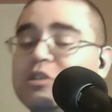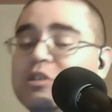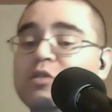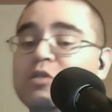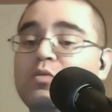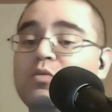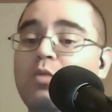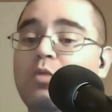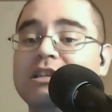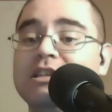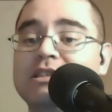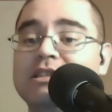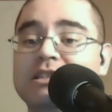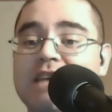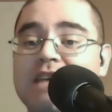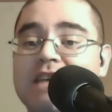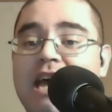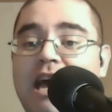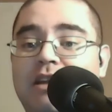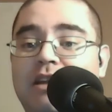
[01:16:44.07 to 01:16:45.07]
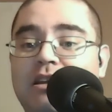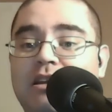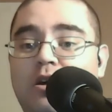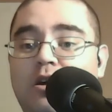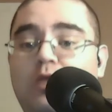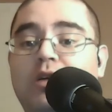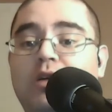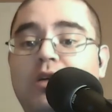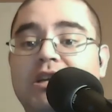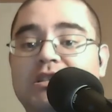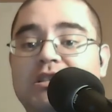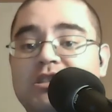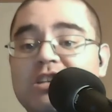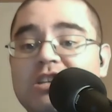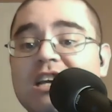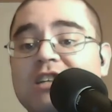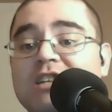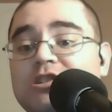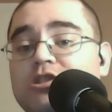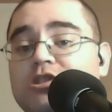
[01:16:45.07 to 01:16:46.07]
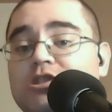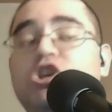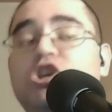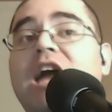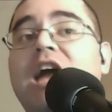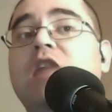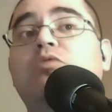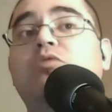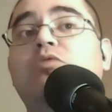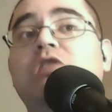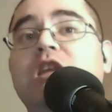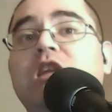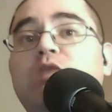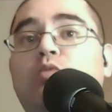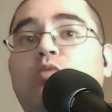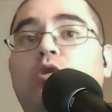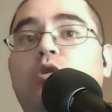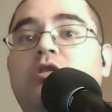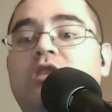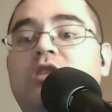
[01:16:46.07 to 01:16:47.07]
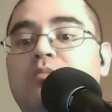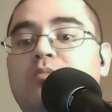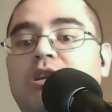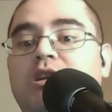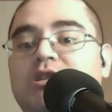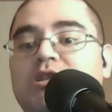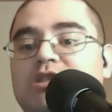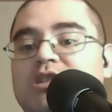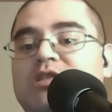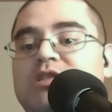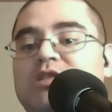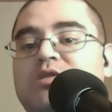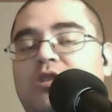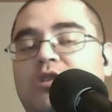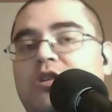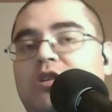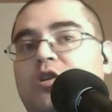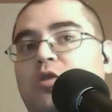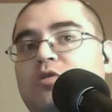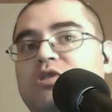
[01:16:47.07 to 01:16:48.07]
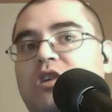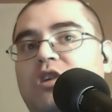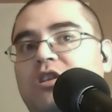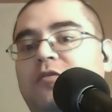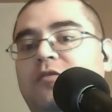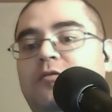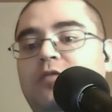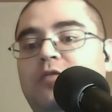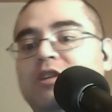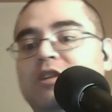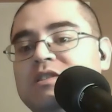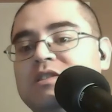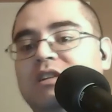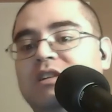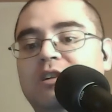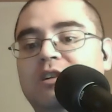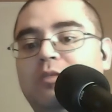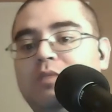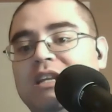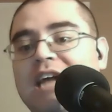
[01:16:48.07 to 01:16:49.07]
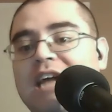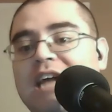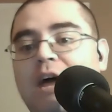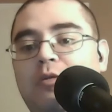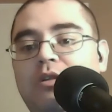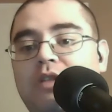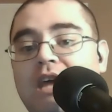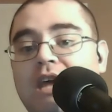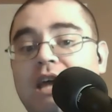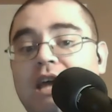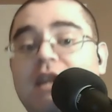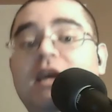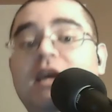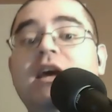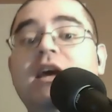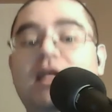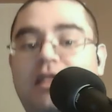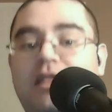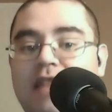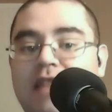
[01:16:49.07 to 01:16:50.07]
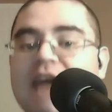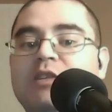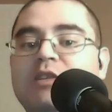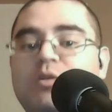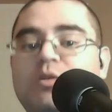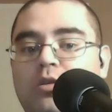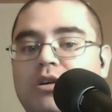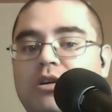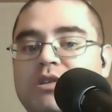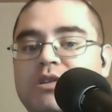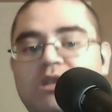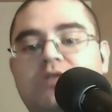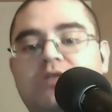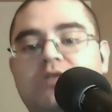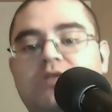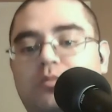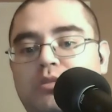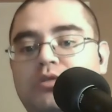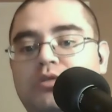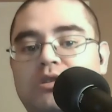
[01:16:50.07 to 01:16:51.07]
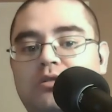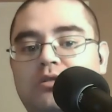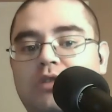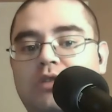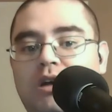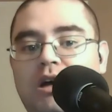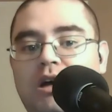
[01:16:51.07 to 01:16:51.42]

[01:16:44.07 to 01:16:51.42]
which is what he said, it's generally working, but it just sort of goes on the fritz a little bit now and then. That's where a signal booster,